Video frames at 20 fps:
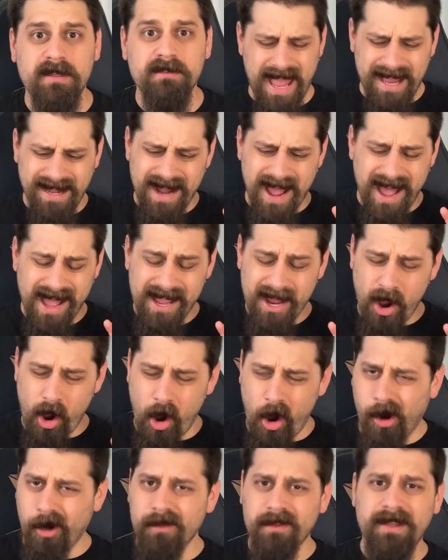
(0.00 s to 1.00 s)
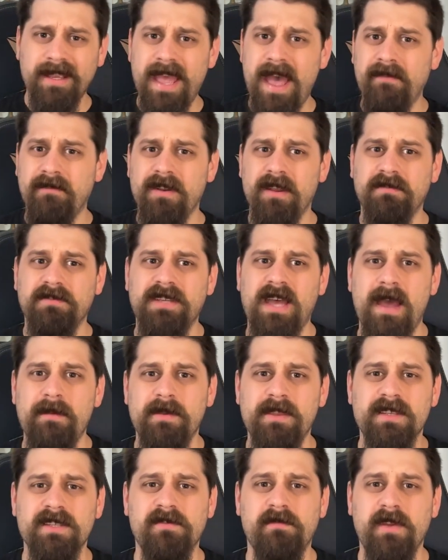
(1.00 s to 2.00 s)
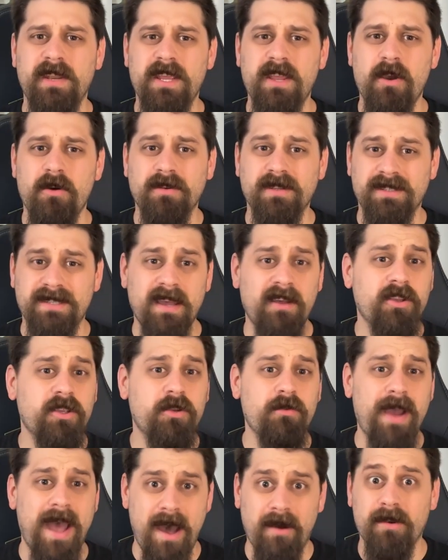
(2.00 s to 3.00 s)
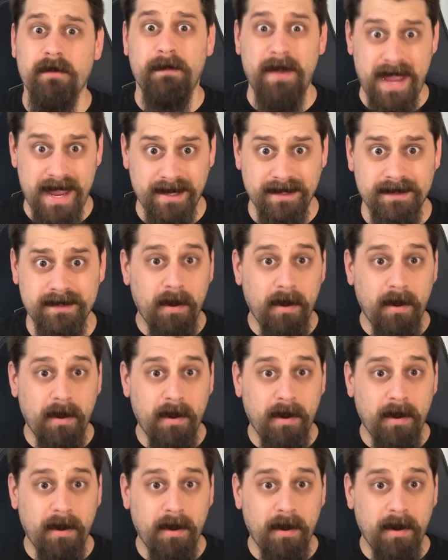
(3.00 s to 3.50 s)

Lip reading: and I hardly have enough time in this video to tell you how to paint.